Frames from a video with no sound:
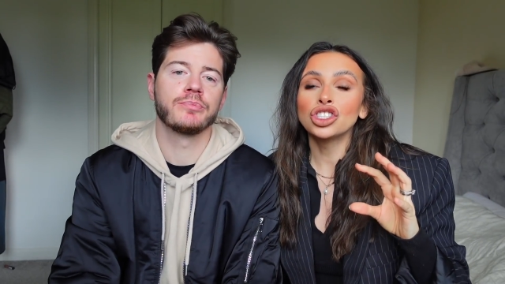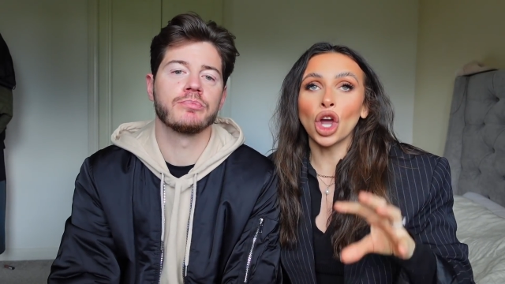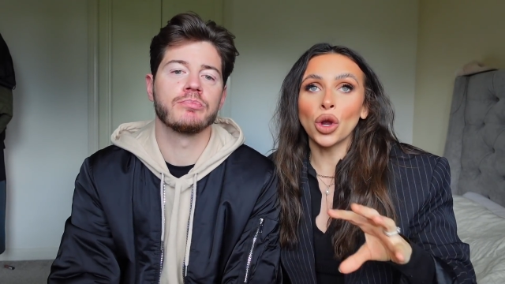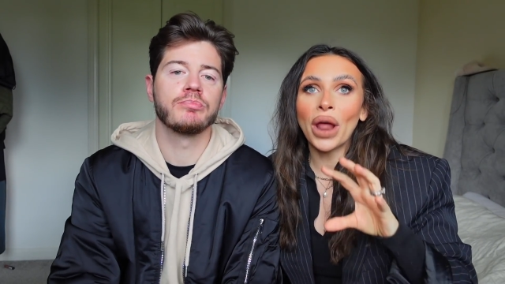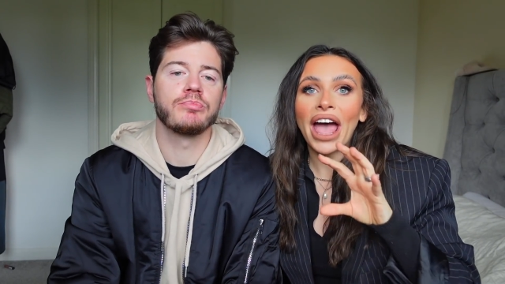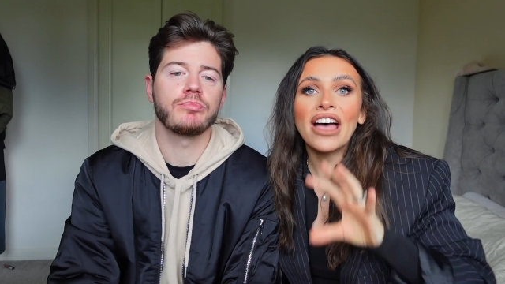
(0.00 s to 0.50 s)

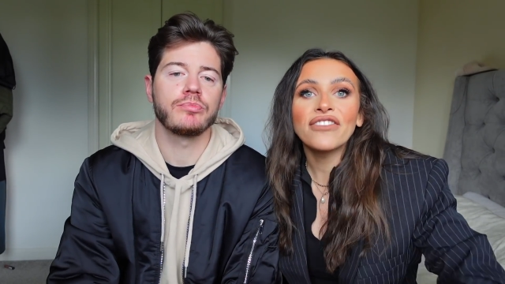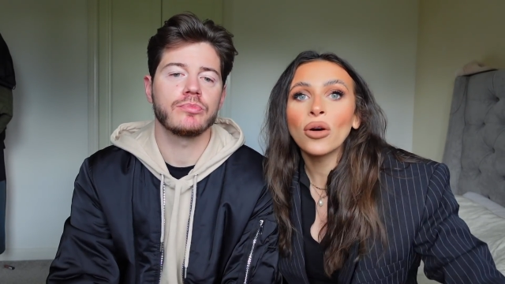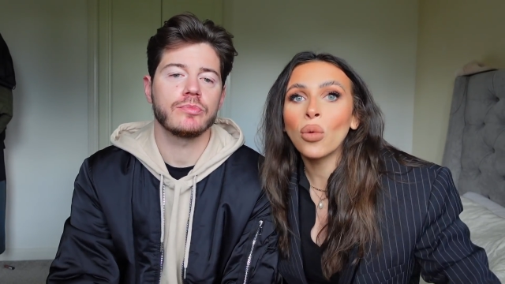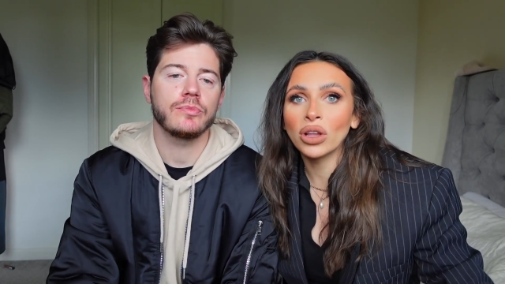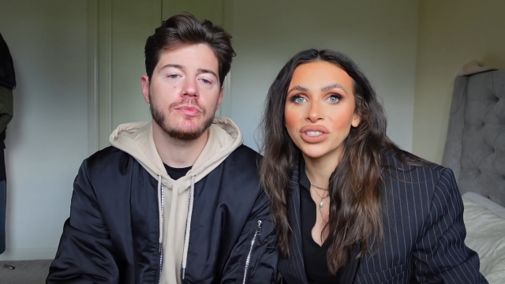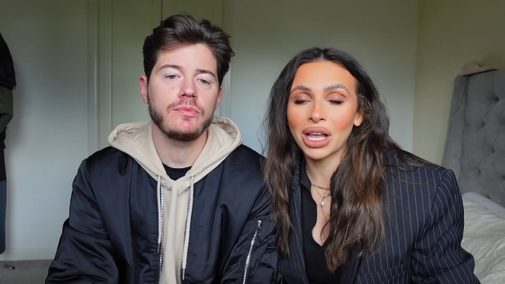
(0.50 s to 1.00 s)
Speaker 1: don't ever
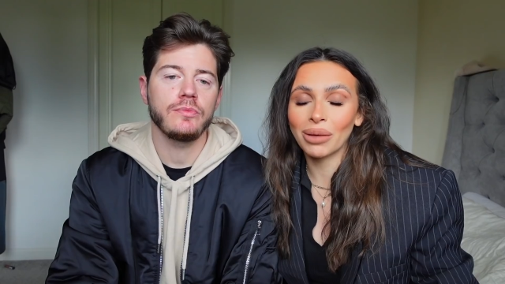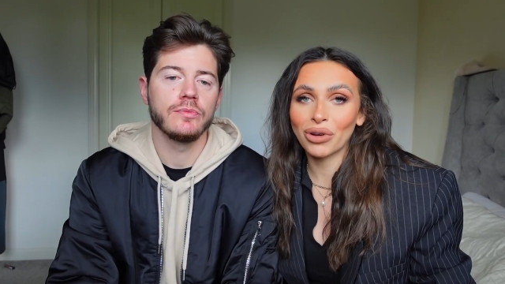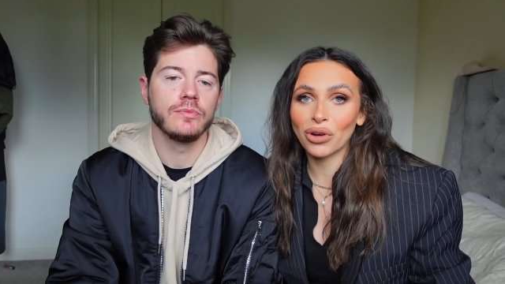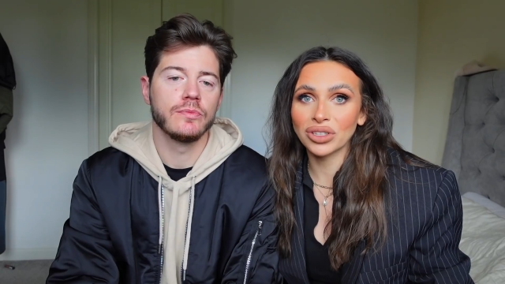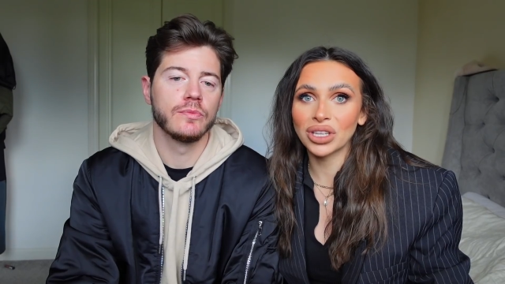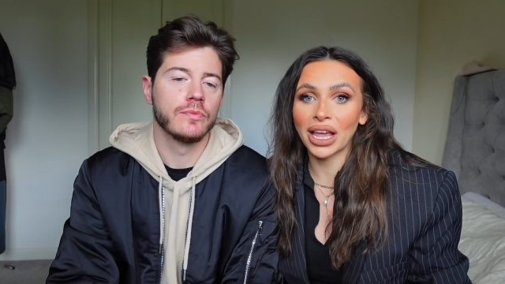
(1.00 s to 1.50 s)
want to come
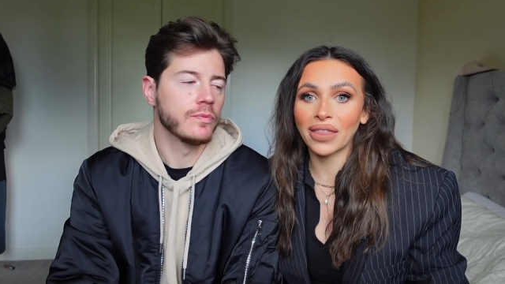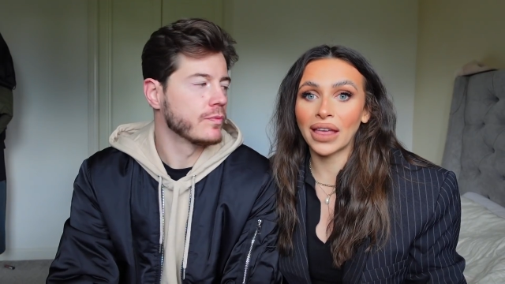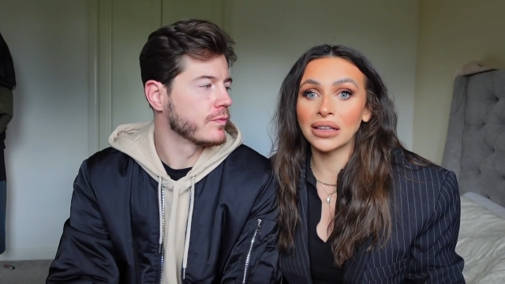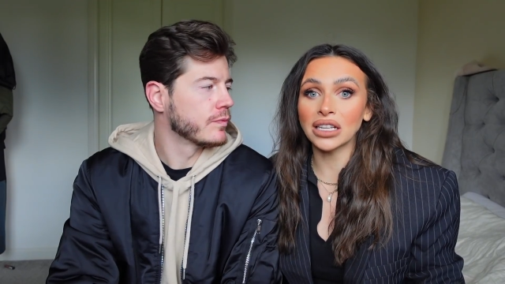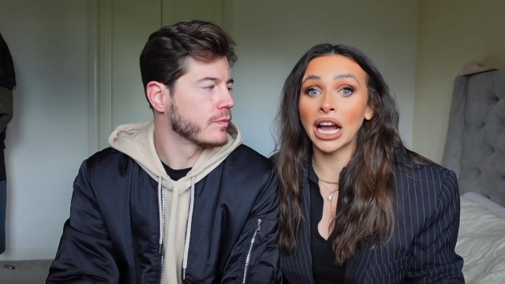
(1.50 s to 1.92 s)
across like this.